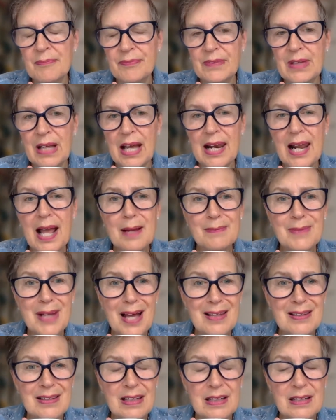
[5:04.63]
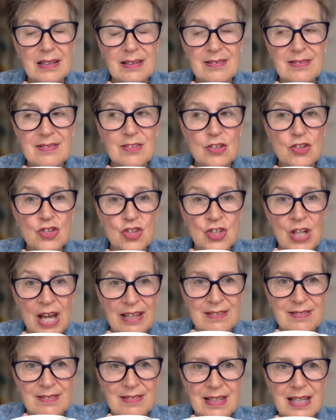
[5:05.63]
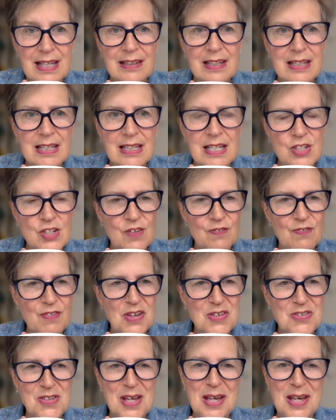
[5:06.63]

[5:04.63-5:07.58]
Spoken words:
And I'm not suggesting that each of us,